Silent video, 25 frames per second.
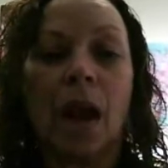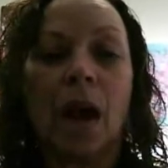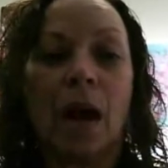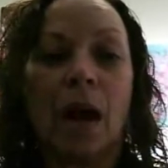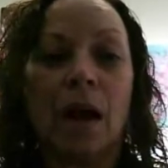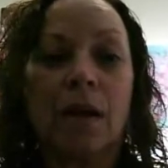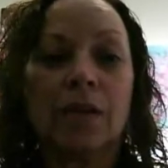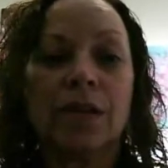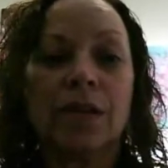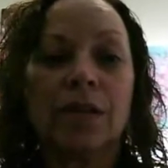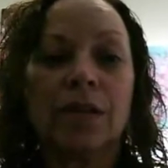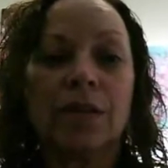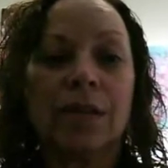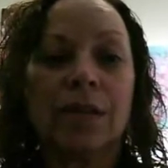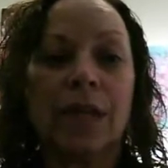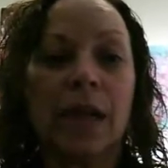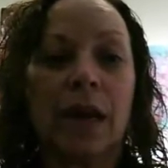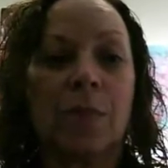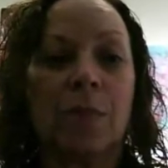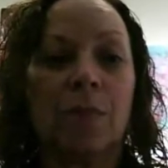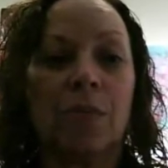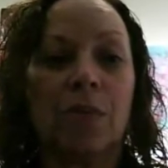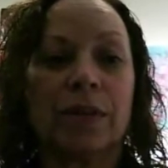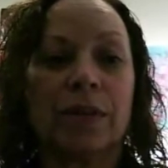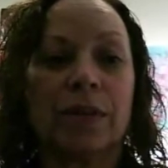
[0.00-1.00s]
Also
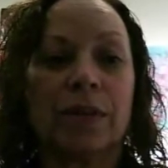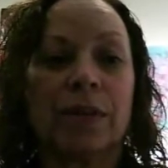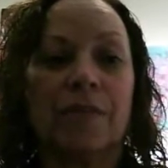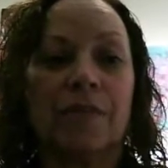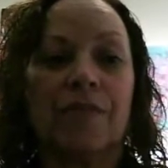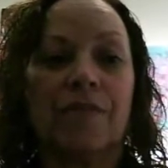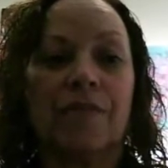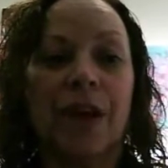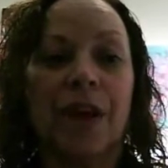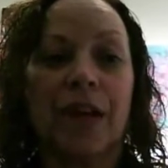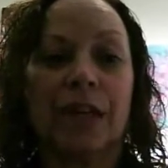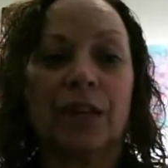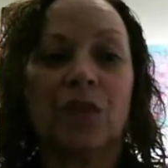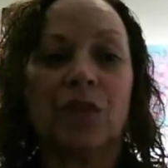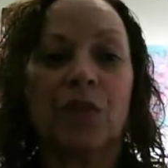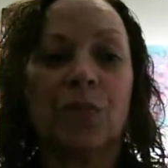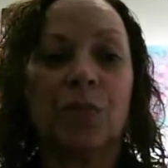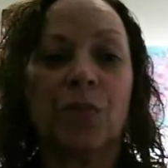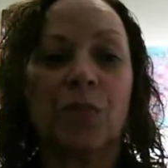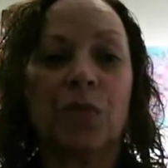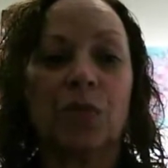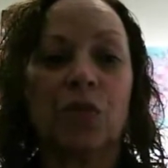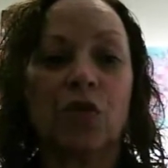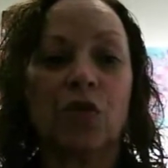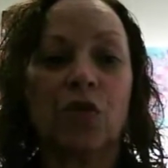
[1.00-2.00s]
set up what's a
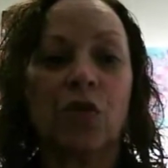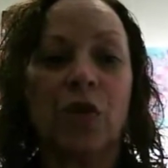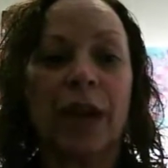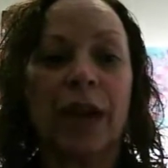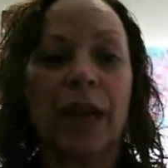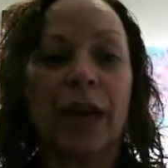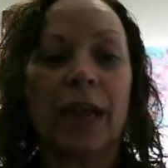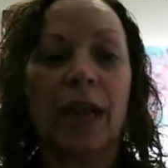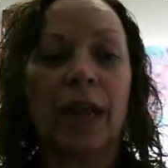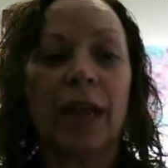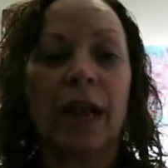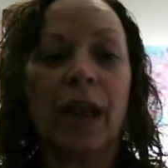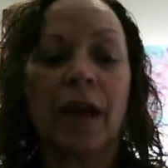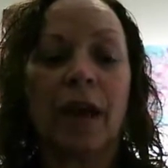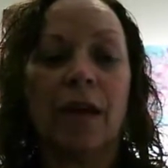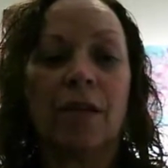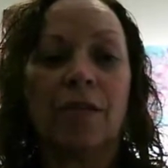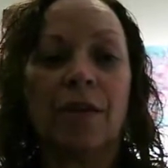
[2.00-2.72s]
vestibule training.